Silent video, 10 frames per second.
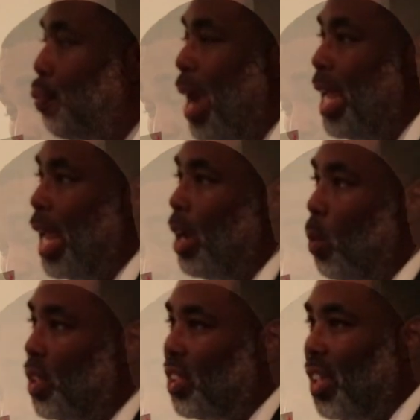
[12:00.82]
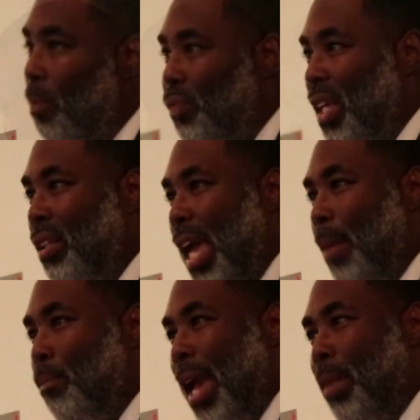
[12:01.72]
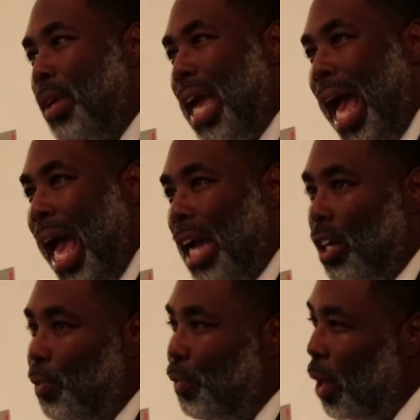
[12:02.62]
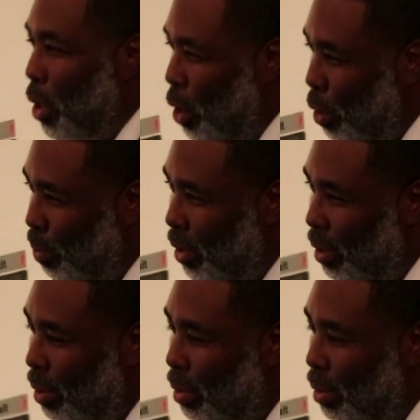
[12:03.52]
pray that it was something that maybe I confirmed.